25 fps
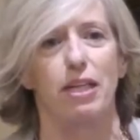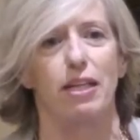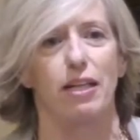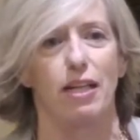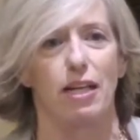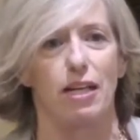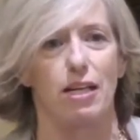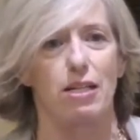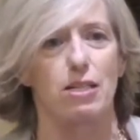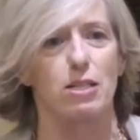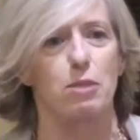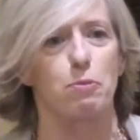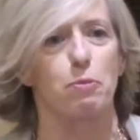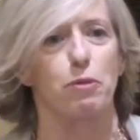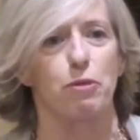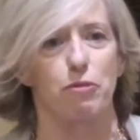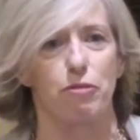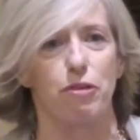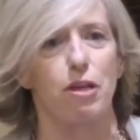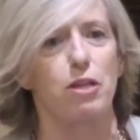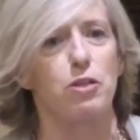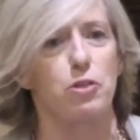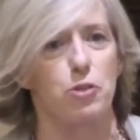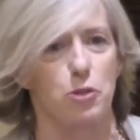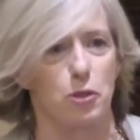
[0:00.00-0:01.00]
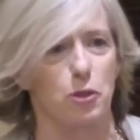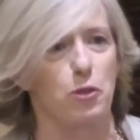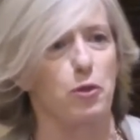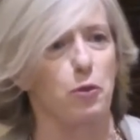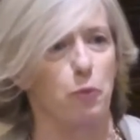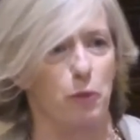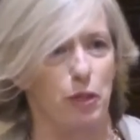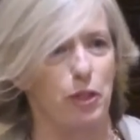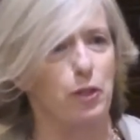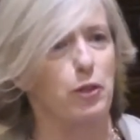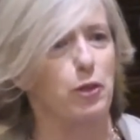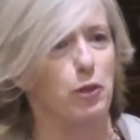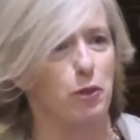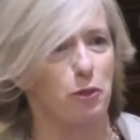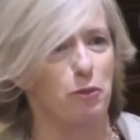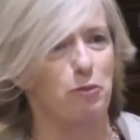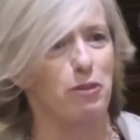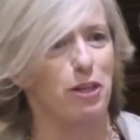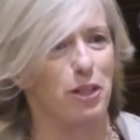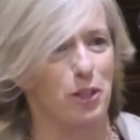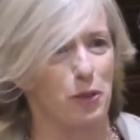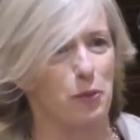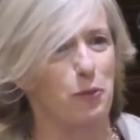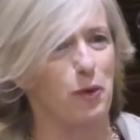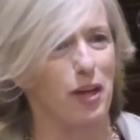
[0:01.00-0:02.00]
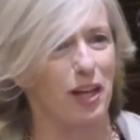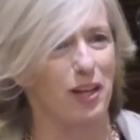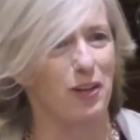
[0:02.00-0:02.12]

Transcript: as professors, we know very well